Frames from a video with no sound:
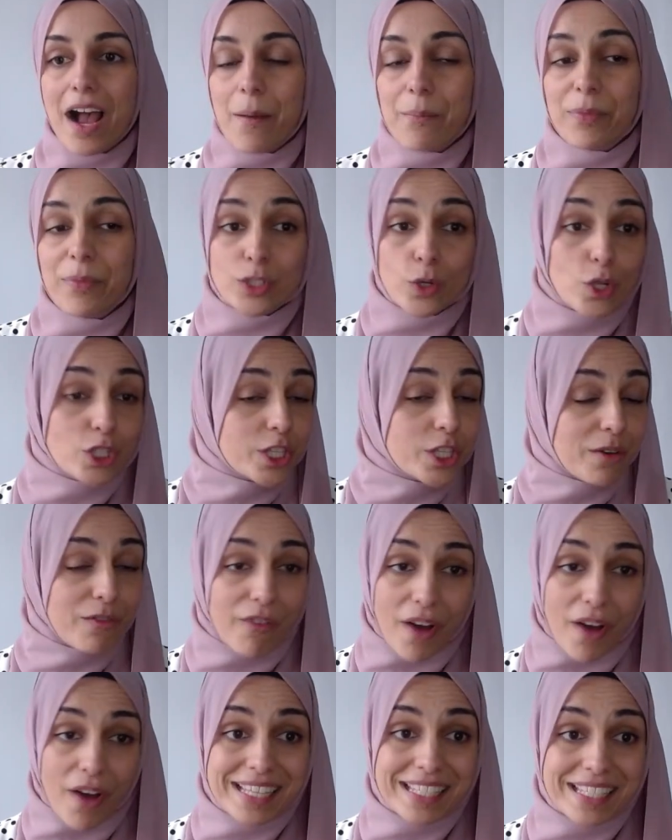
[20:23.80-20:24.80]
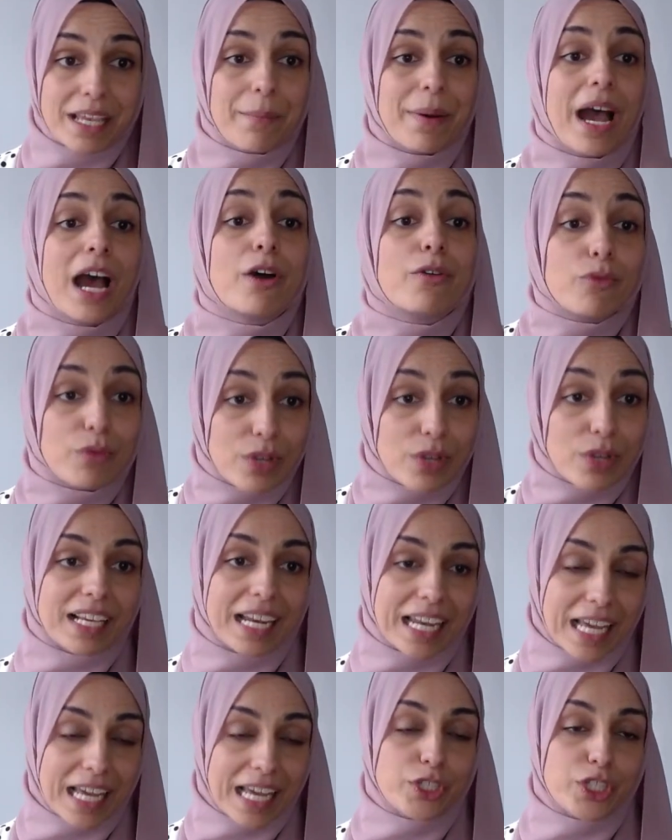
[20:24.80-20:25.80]
There's also advice about reading
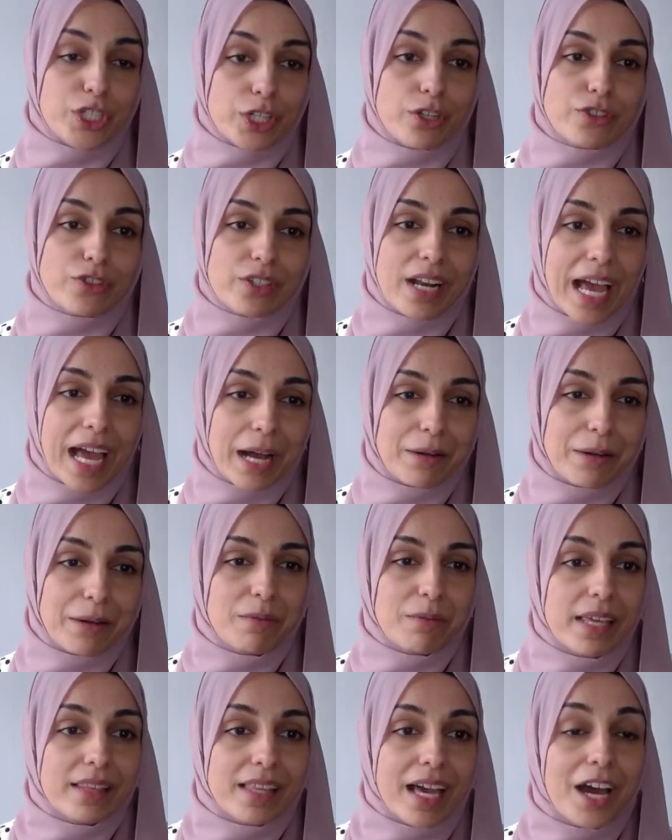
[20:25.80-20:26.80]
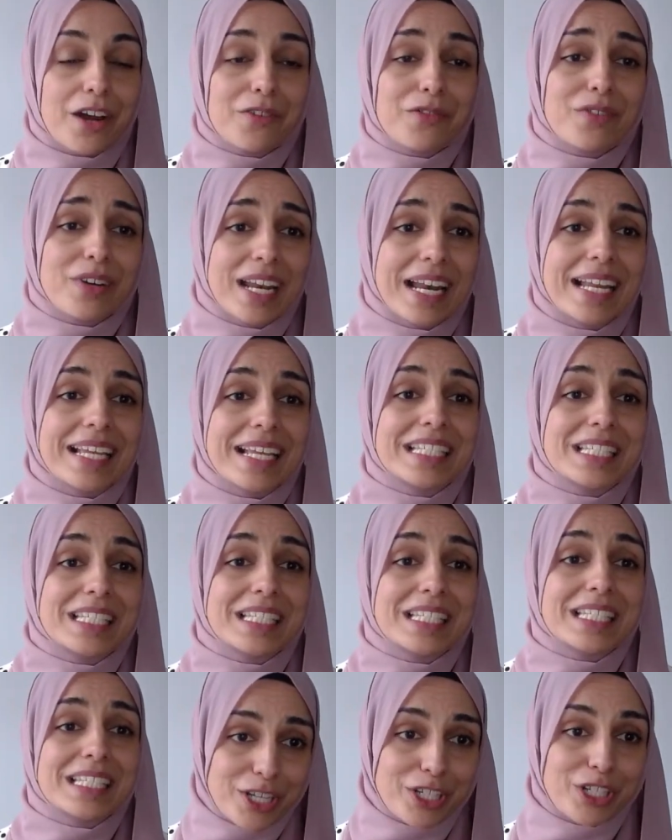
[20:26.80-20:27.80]
aloud to children, how to make that a really
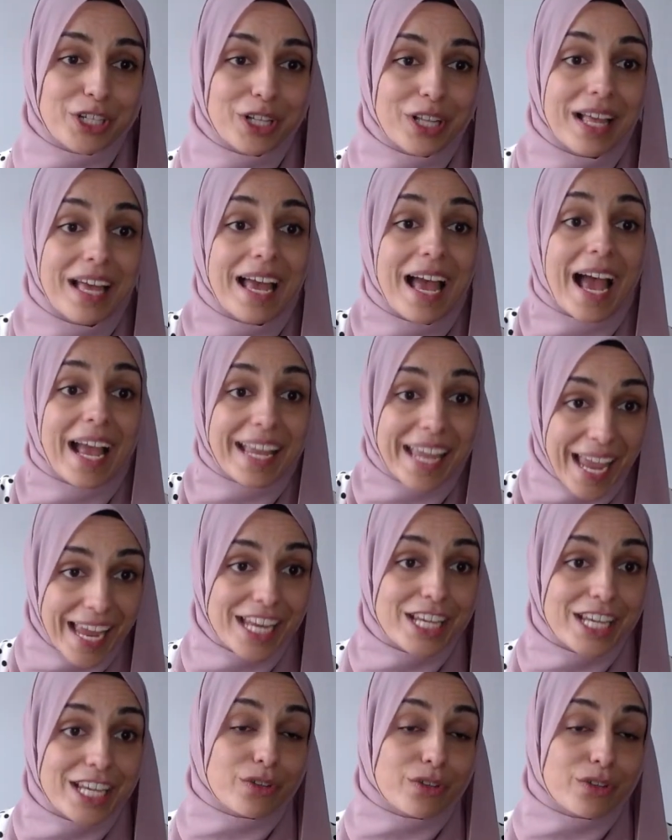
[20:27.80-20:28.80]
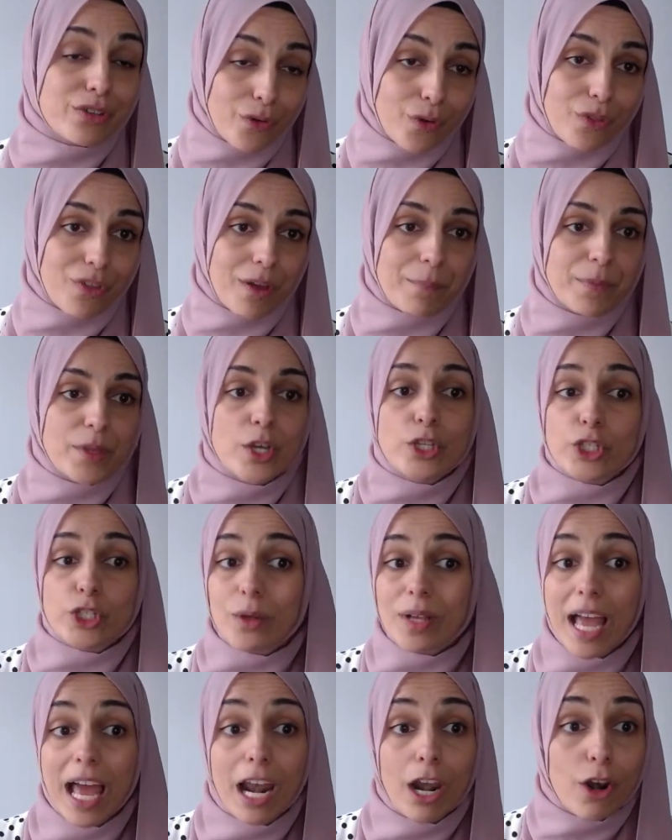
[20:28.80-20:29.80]
special occasion for them. So you'll
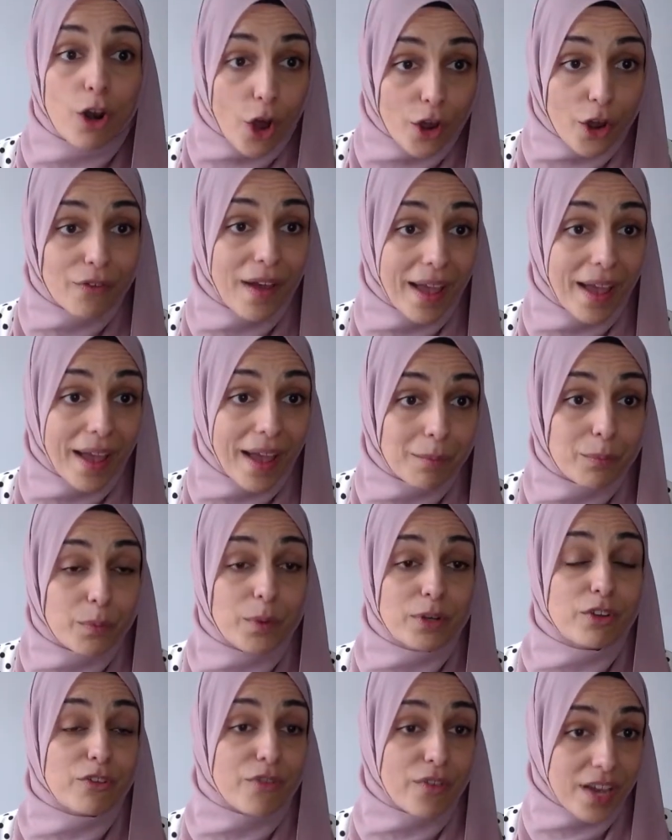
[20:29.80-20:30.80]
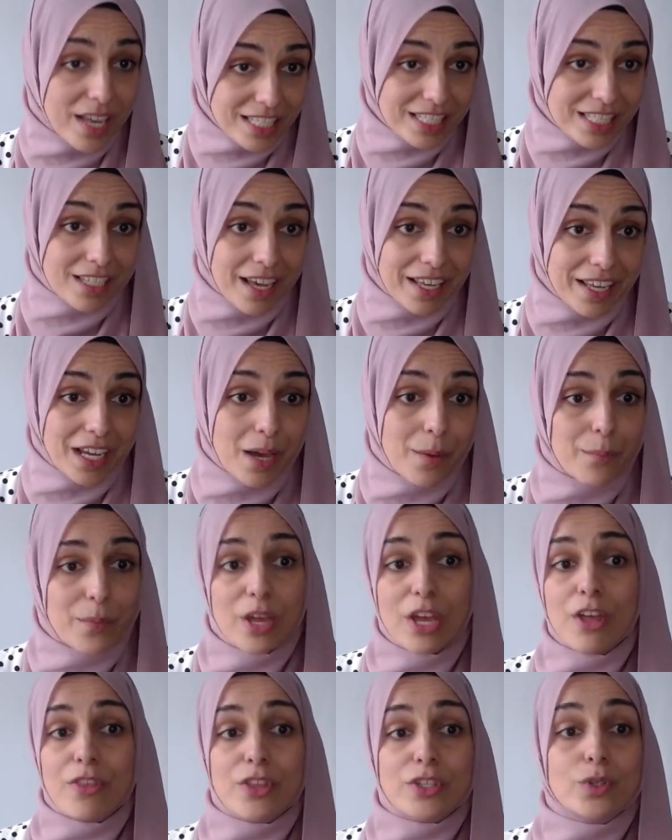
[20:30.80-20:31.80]
get a lot of help when you first sign up.
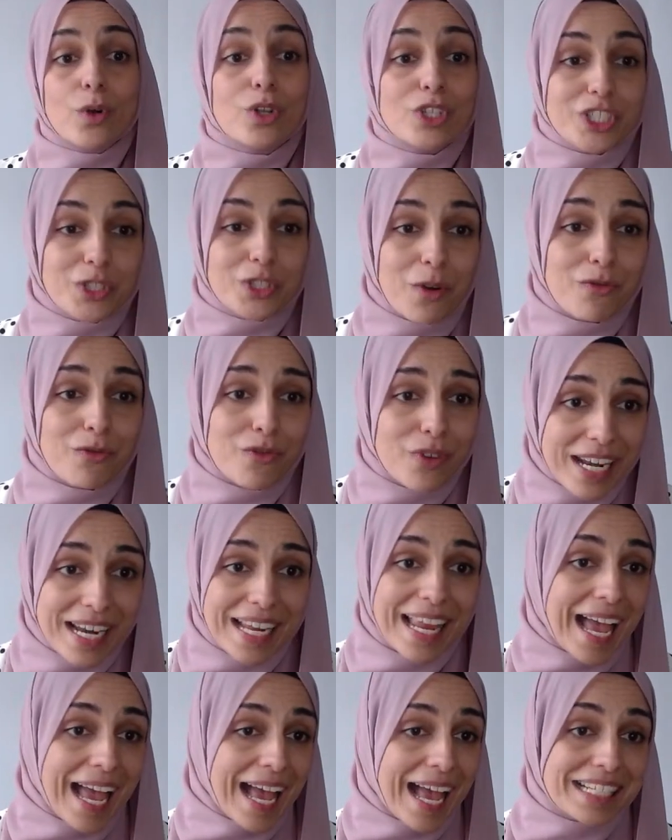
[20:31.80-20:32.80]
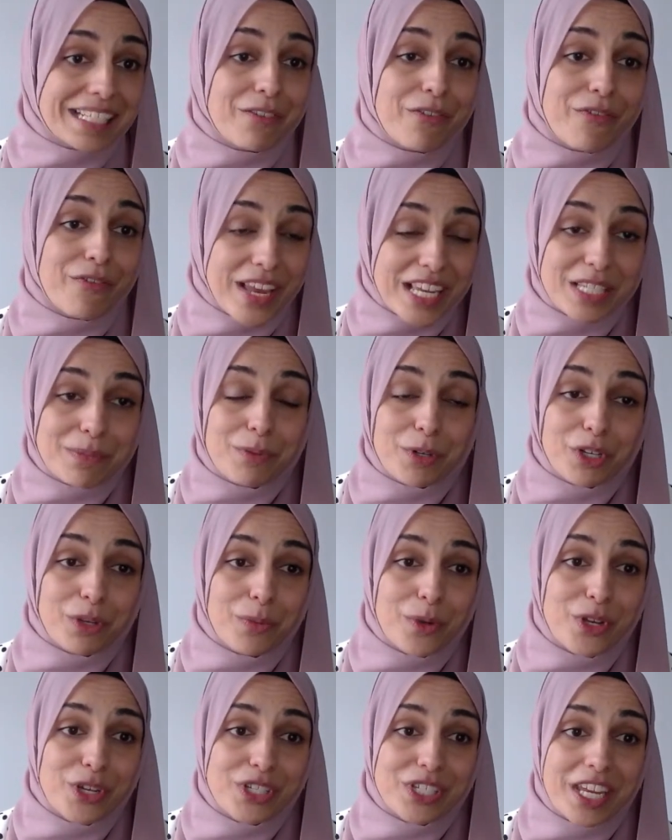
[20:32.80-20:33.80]
There's also a really active Facebook
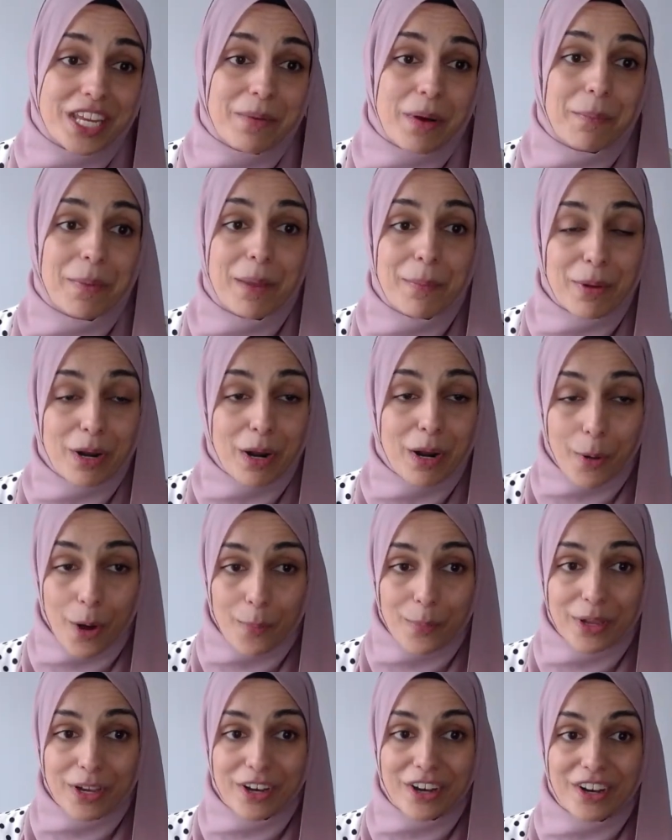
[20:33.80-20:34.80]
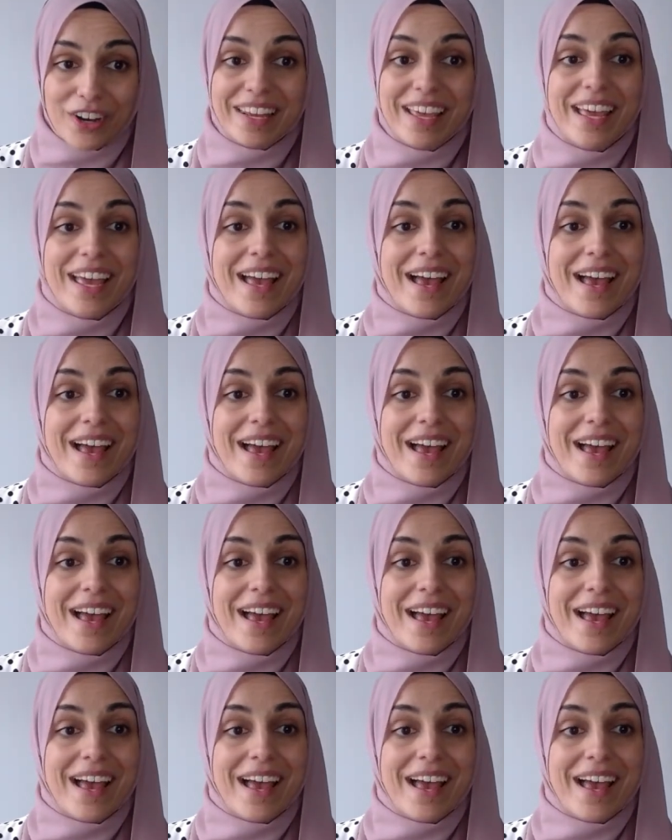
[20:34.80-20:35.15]
community where people are popping on,